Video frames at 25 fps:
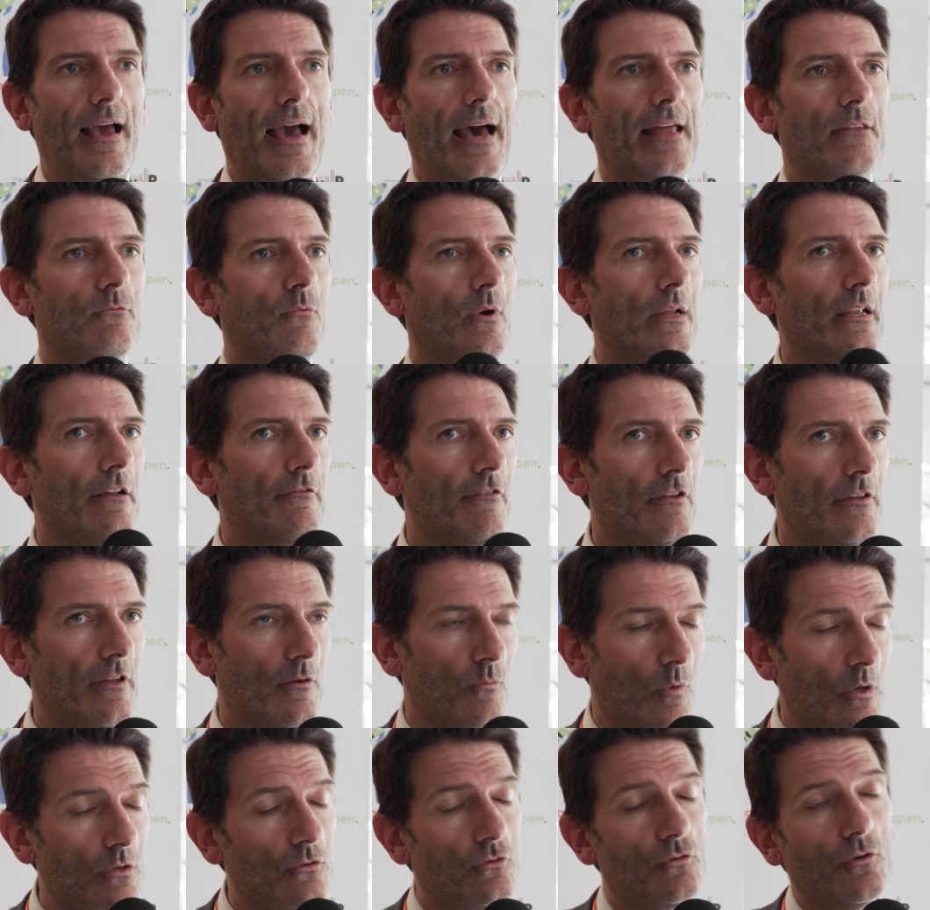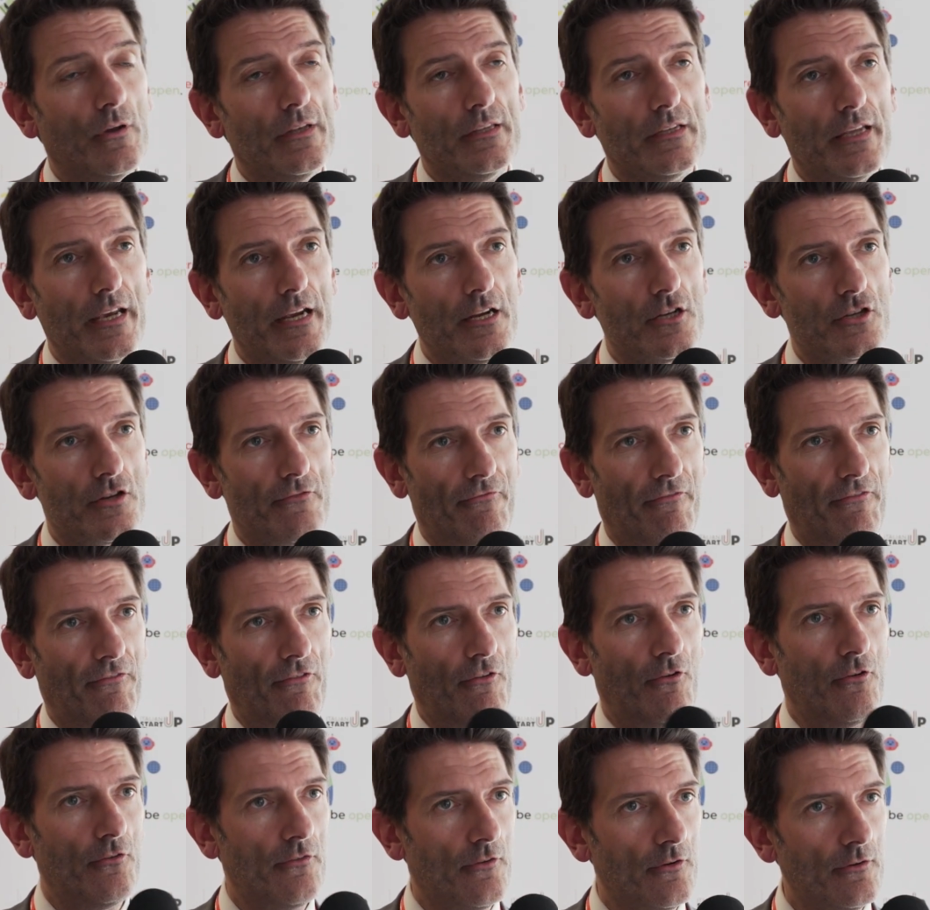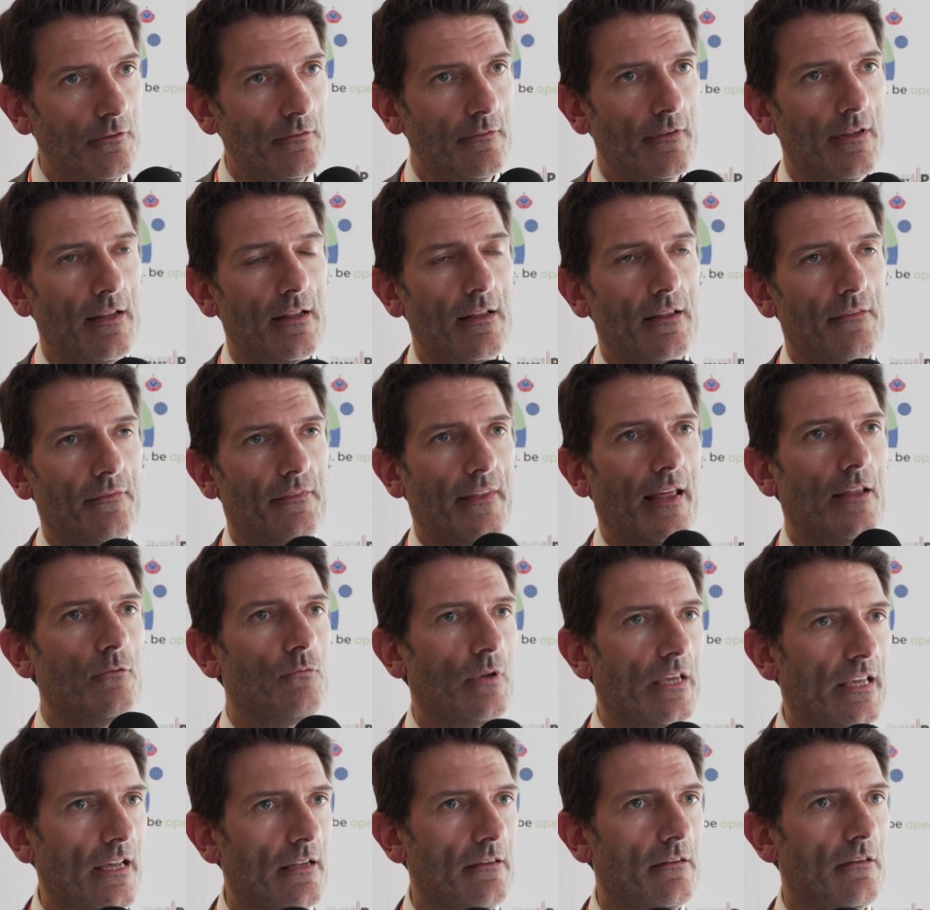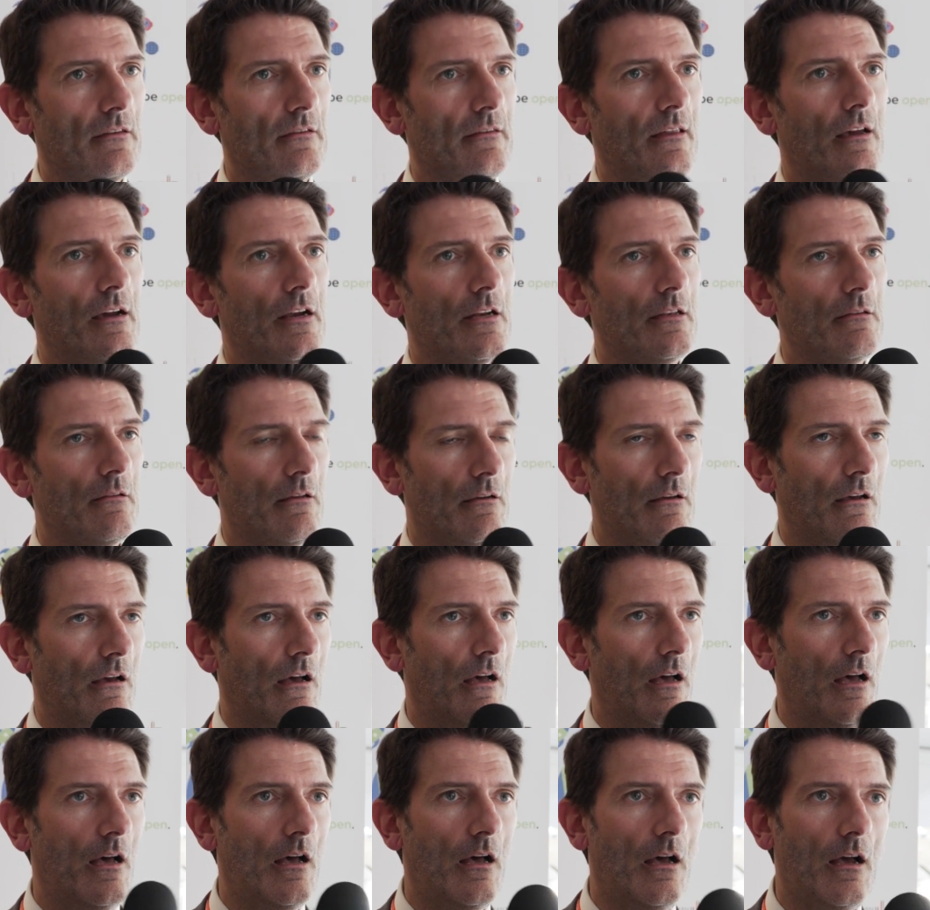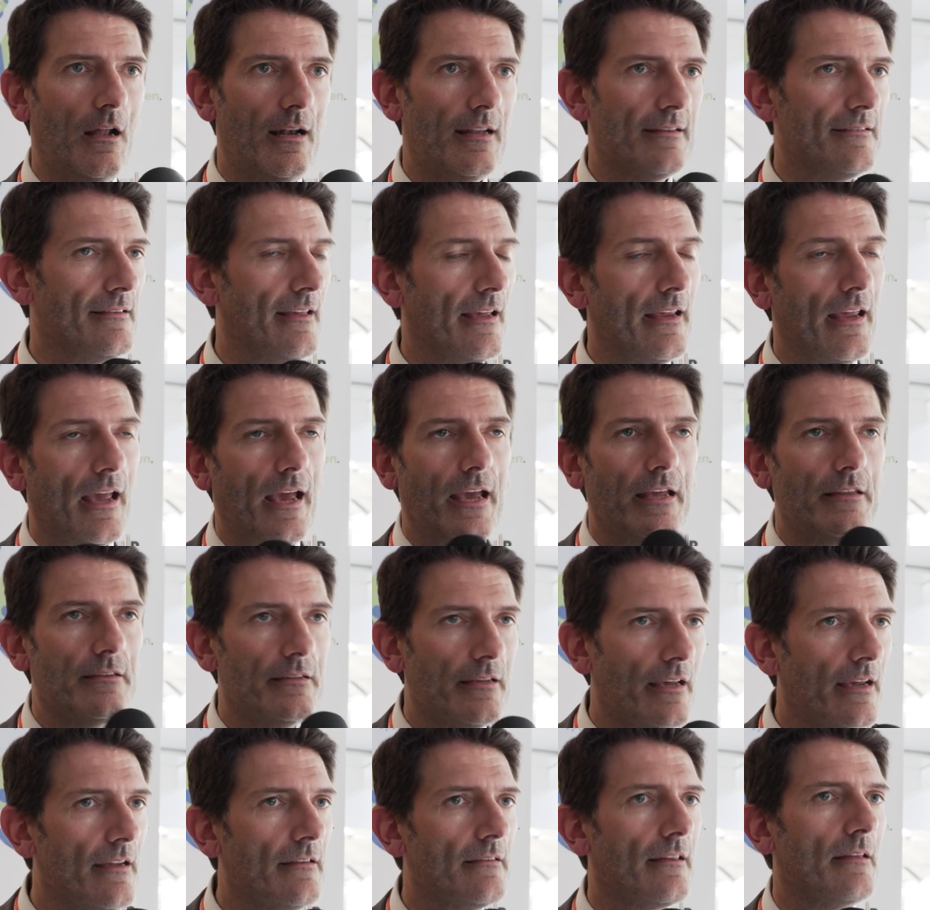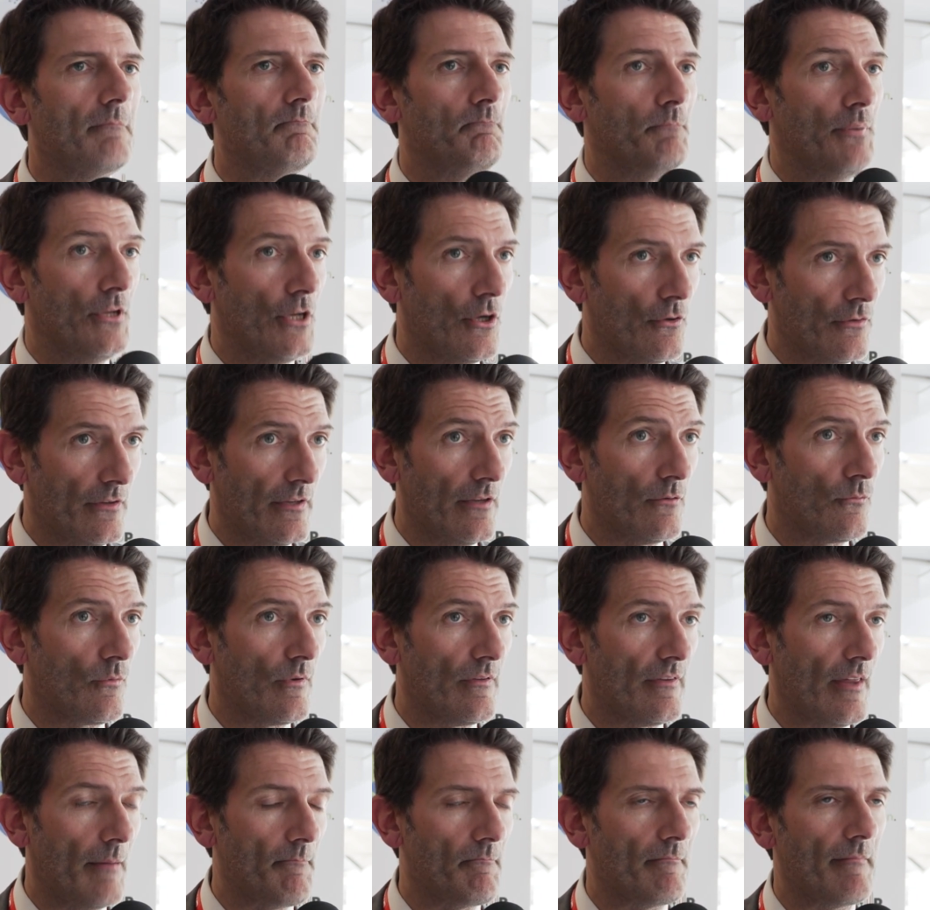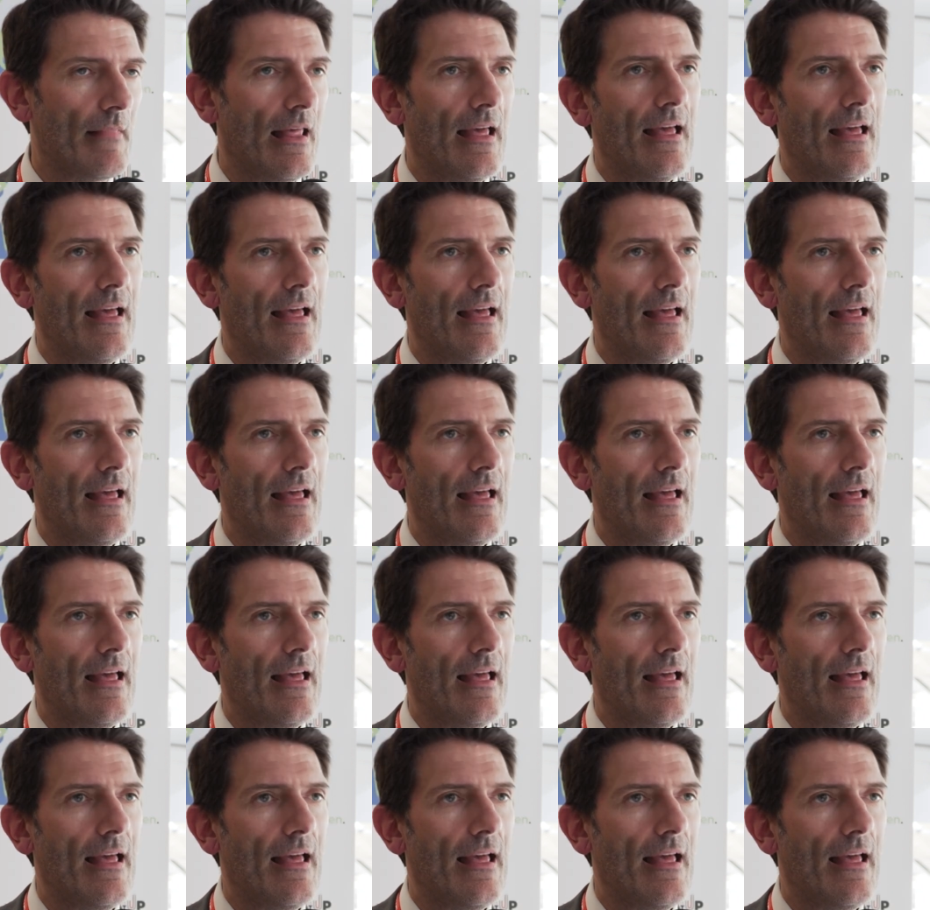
And whenever they want to engage further, then we can sign, let's say, NDAs and POCs with them.